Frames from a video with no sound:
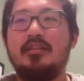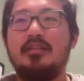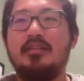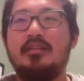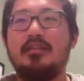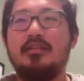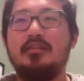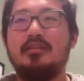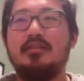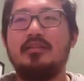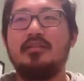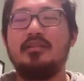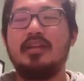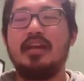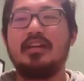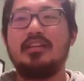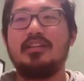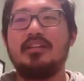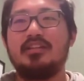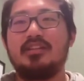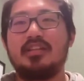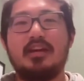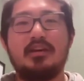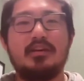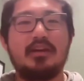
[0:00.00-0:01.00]
the
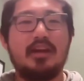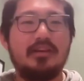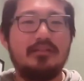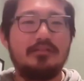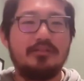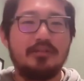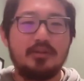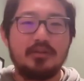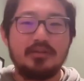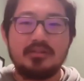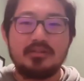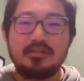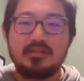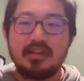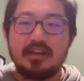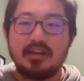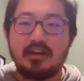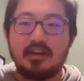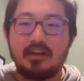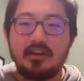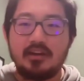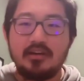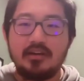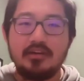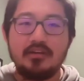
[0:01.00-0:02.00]
just how diverse they
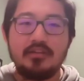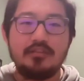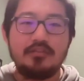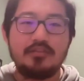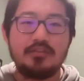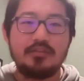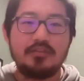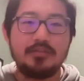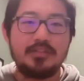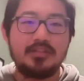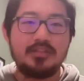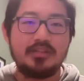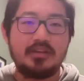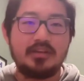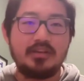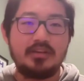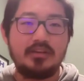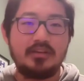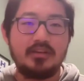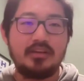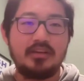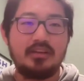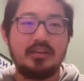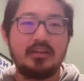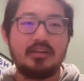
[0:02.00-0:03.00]
are from each
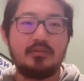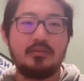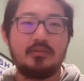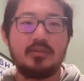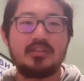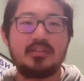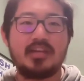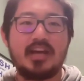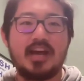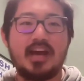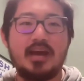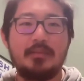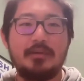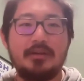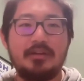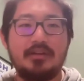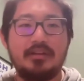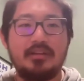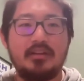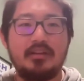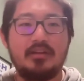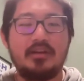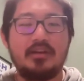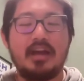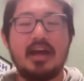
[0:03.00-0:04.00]
other, and then what's
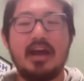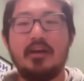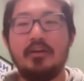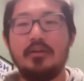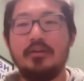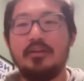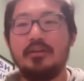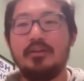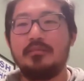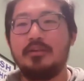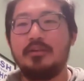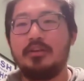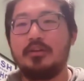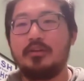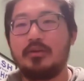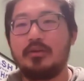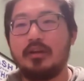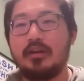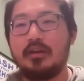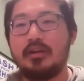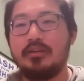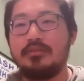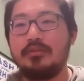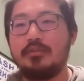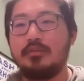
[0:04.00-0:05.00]
happening there and how you can be
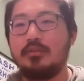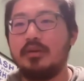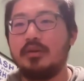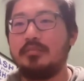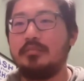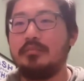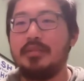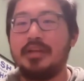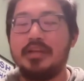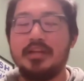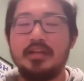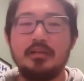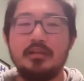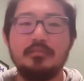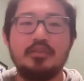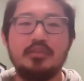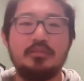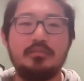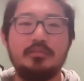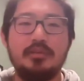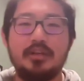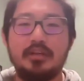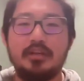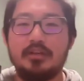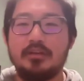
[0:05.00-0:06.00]
creative and what mediums
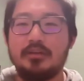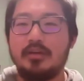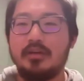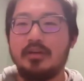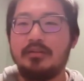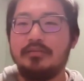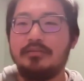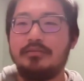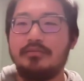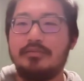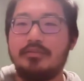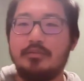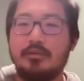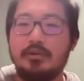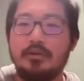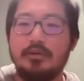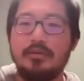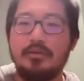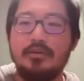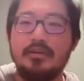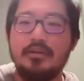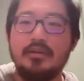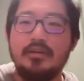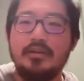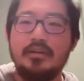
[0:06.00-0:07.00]
you're being creative
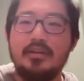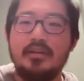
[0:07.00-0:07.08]
through.